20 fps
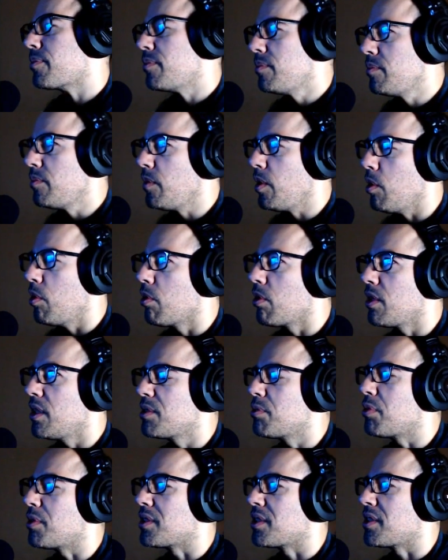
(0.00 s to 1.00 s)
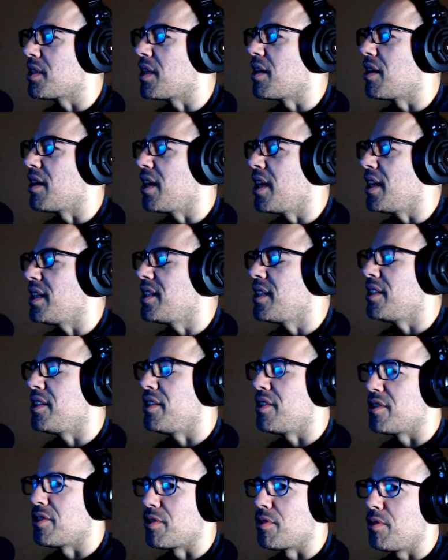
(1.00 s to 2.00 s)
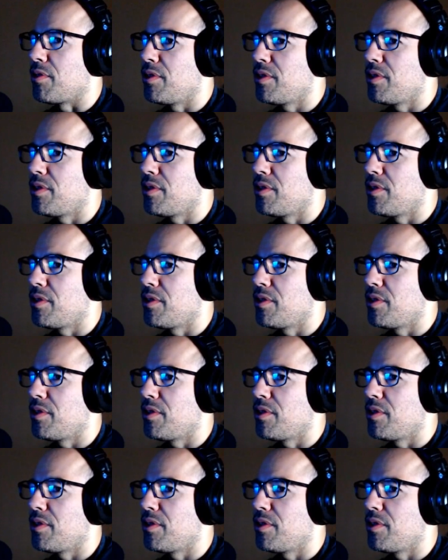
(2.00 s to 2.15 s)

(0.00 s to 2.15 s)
or at least ones that are 18 years or older,